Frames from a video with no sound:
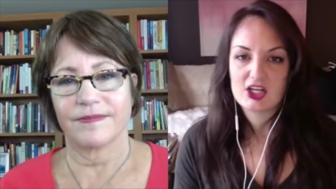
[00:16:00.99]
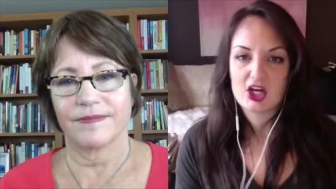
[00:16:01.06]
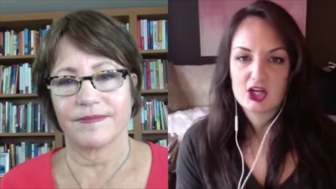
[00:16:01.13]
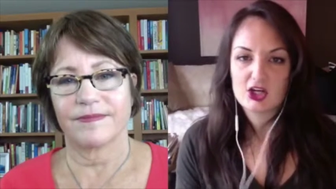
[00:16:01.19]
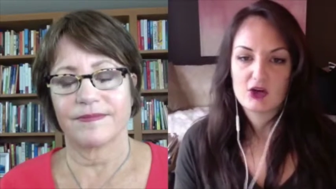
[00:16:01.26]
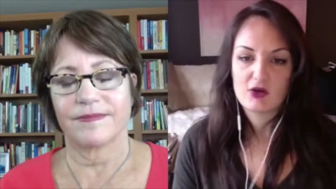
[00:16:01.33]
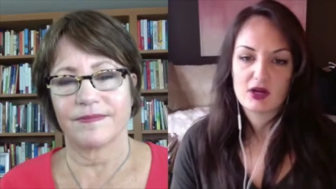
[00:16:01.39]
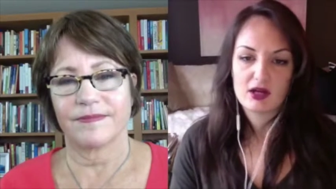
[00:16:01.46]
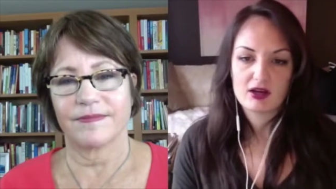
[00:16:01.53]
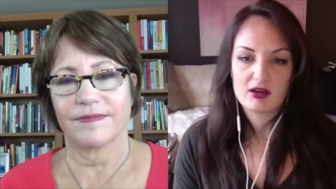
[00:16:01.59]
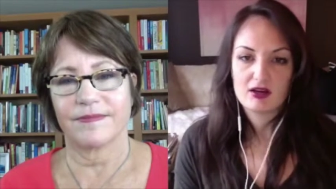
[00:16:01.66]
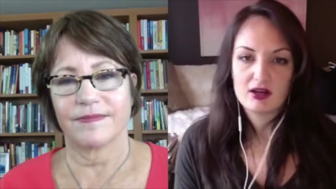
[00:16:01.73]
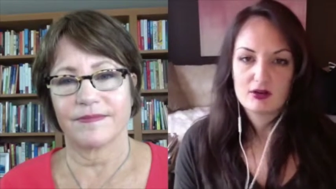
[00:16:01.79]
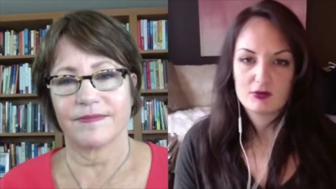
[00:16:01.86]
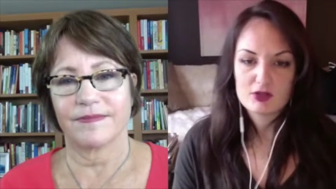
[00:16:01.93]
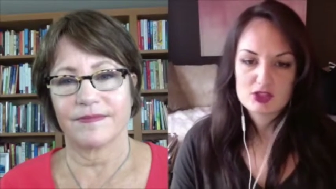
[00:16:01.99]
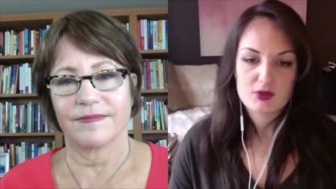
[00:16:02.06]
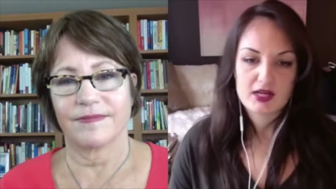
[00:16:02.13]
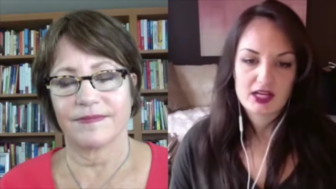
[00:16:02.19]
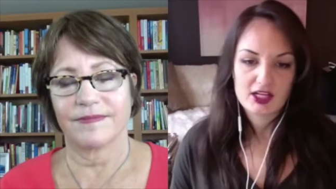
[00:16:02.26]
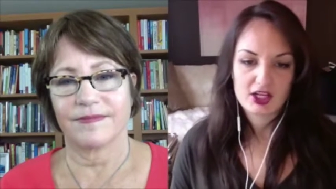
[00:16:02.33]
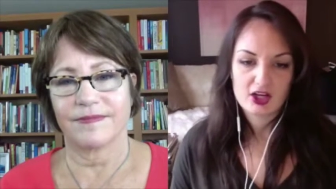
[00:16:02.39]
Speaker 1: and not knowing which
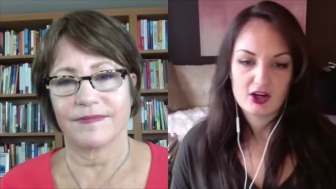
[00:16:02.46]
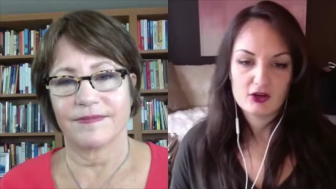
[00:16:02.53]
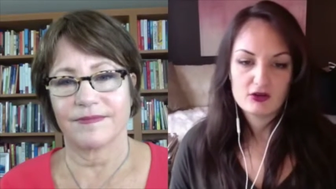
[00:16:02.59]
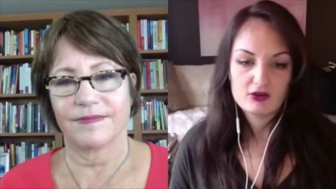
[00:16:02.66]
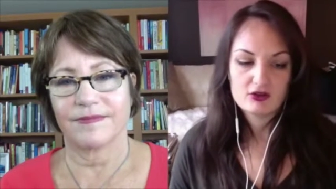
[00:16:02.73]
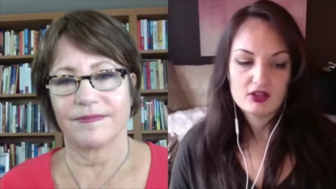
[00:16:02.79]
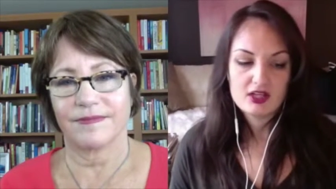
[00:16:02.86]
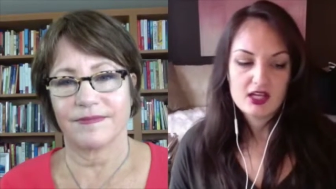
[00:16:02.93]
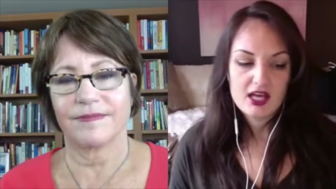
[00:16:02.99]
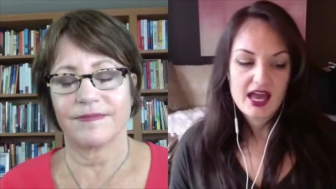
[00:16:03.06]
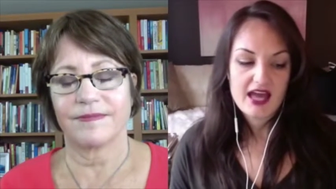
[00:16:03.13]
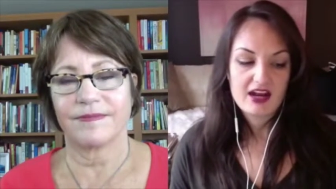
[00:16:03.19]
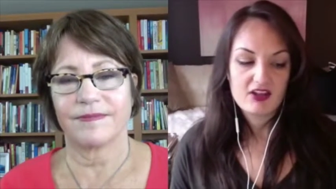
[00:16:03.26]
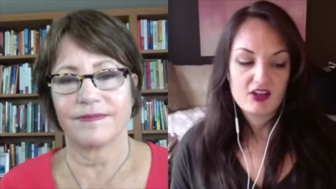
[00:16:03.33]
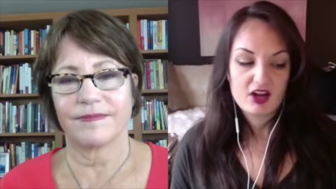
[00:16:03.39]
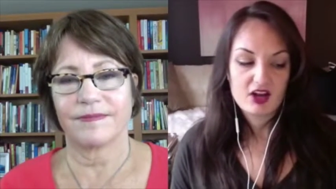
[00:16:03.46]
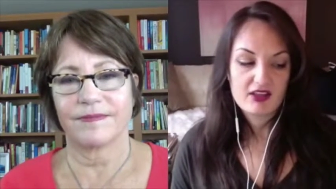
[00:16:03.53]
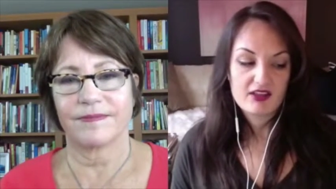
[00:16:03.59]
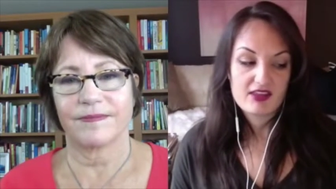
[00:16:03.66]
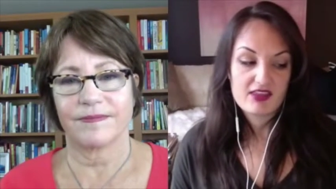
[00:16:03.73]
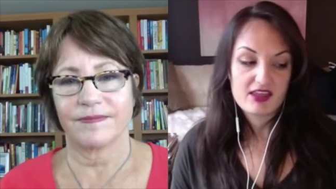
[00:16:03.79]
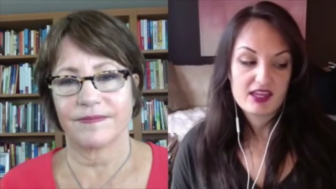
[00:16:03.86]
way to go. Mm-hmm. And a lot of
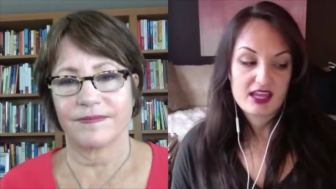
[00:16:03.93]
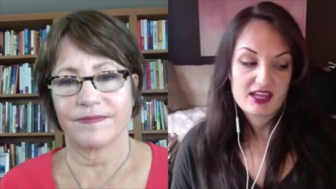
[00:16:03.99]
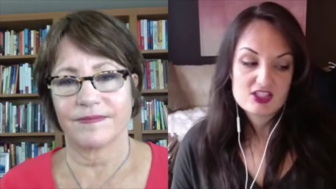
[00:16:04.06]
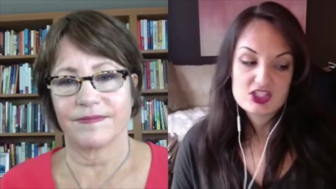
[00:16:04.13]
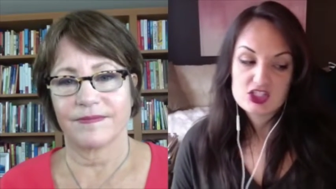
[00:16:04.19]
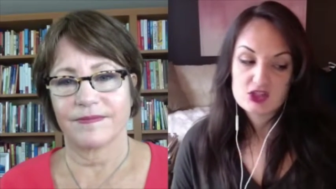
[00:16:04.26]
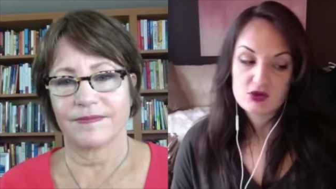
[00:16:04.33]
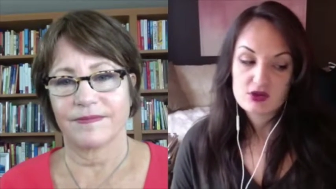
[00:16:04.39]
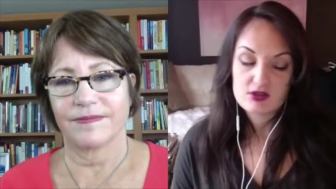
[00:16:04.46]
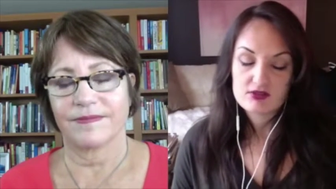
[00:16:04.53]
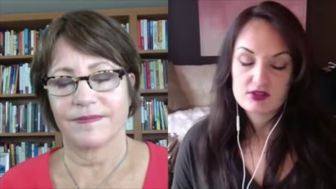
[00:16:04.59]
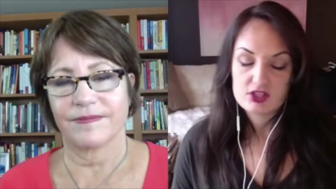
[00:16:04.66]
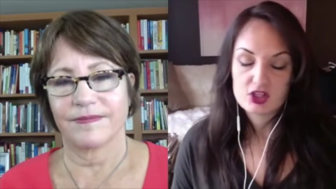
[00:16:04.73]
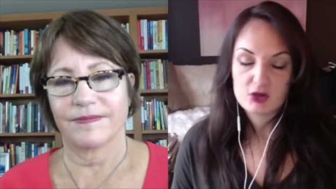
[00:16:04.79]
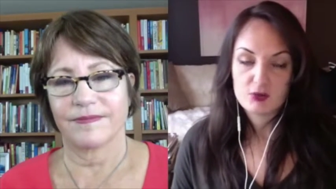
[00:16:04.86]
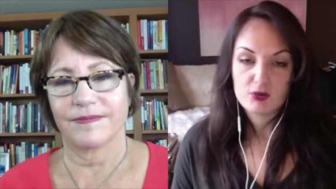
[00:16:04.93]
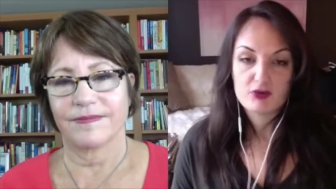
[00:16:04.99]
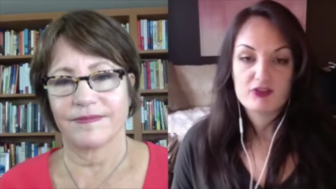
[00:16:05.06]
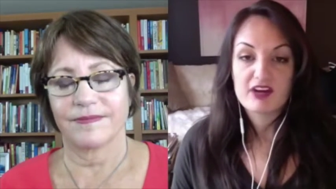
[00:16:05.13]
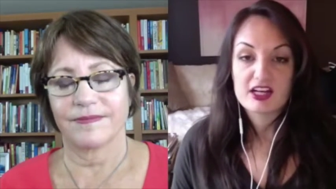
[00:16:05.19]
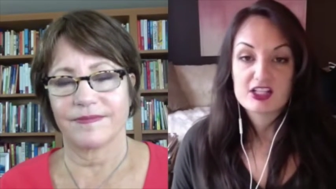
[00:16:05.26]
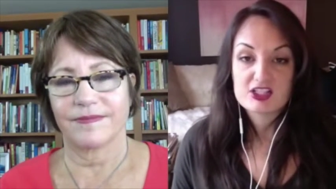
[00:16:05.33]
that I think has to do with, you know,
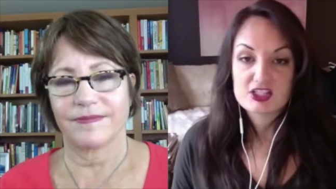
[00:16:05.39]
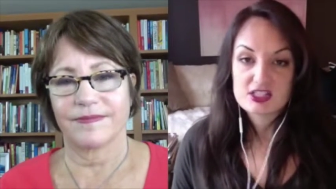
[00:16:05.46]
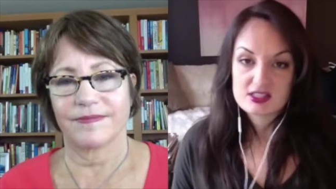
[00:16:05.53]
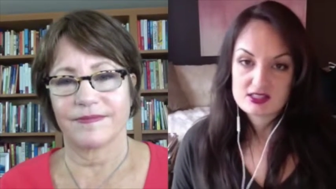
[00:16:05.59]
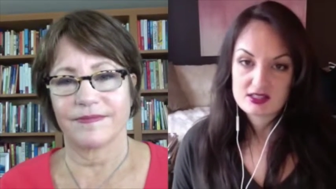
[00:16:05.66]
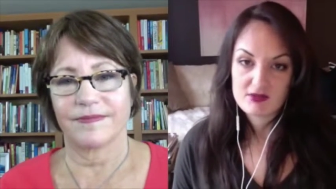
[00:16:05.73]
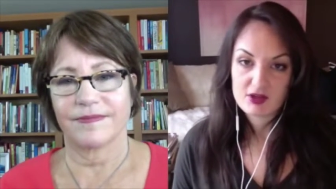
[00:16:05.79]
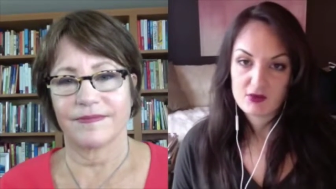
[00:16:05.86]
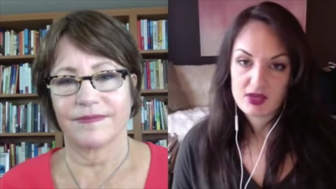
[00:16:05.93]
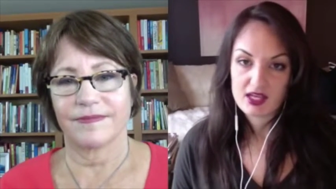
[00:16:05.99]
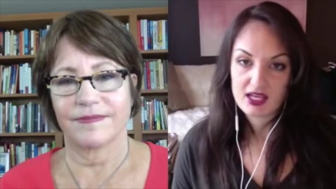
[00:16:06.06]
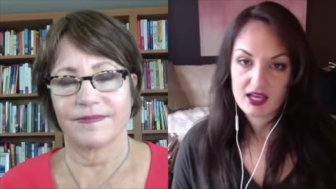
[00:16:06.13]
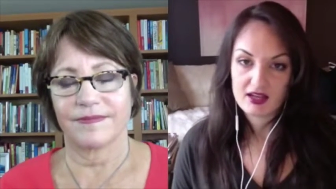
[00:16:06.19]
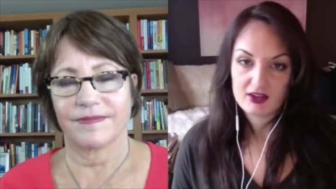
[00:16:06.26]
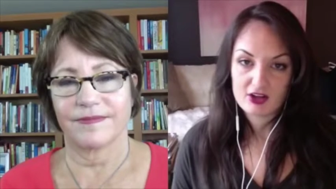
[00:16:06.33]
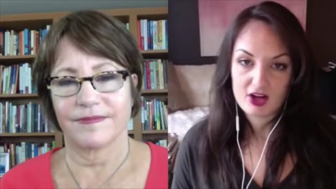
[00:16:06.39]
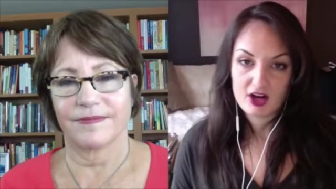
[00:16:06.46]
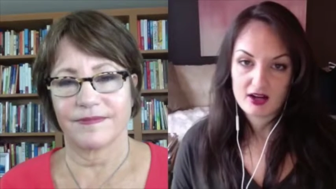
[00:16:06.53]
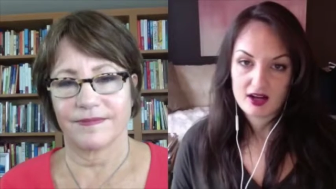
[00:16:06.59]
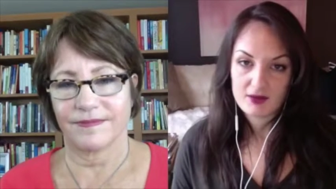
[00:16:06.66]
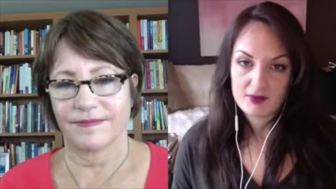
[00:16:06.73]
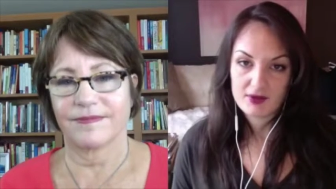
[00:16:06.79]
perfectionism that we get
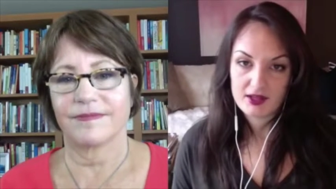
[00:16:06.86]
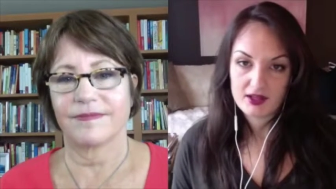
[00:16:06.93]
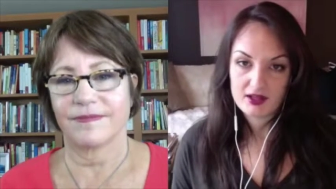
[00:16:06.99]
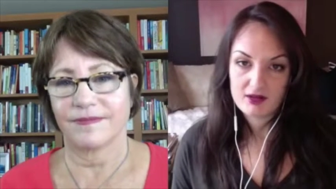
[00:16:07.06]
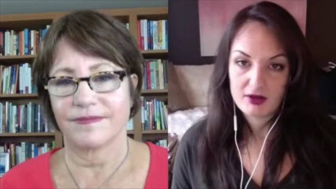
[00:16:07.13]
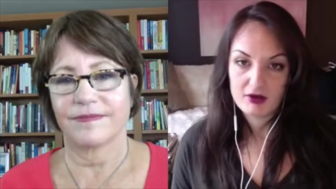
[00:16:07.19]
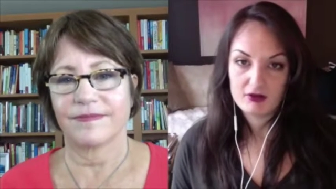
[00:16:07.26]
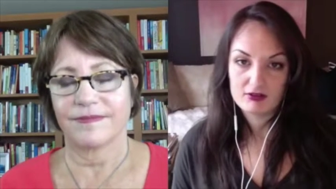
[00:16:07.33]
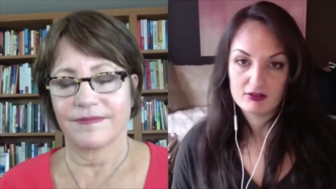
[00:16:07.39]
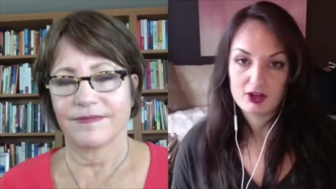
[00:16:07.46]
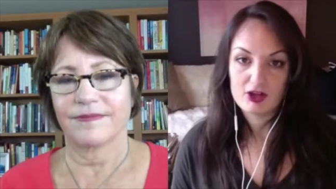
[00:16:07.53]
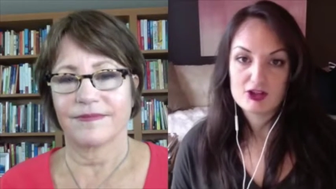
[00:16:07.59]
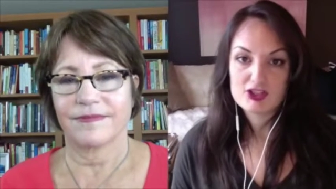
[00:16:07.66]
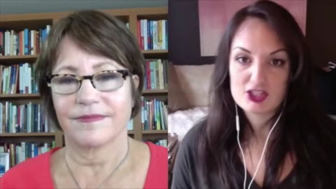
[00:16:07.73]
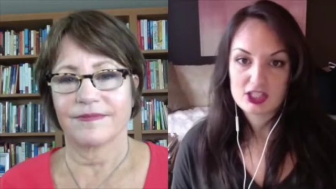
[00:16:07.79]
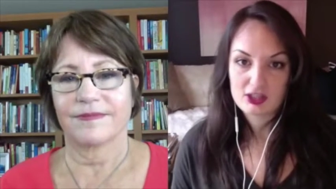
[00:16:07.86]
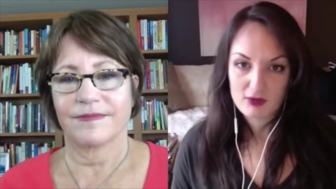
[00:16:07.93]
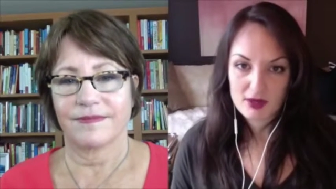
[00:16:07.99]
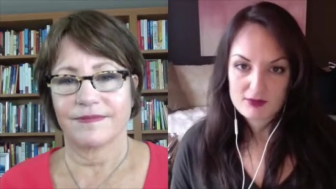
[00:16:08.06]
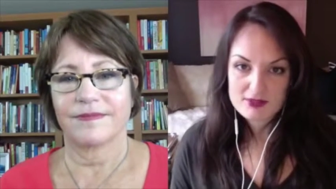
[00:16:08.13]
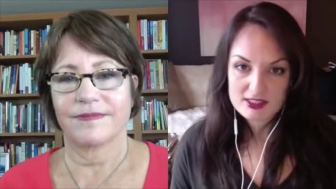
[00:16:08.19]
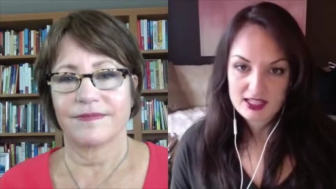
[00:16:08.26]
caught up in about launching a
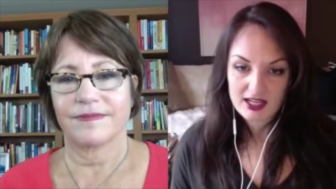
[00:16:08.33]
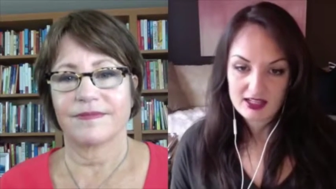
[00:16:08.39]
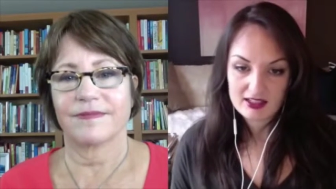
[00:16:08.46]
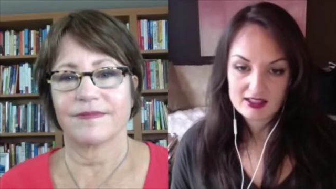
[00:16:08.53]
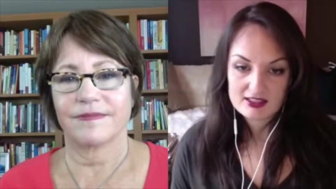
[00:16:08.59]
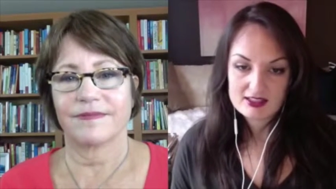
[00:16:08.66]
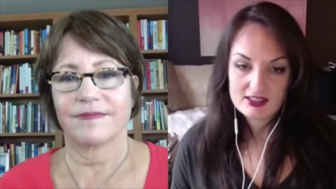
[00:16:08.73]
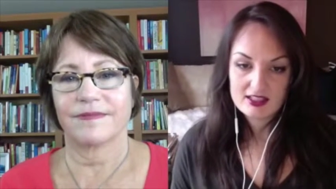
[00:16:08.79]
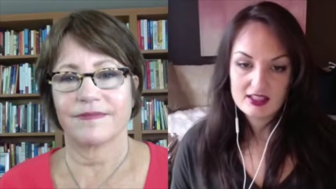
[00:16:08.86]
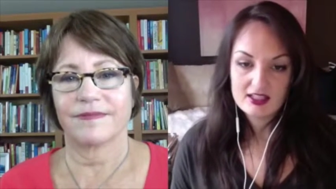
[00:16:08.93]
website.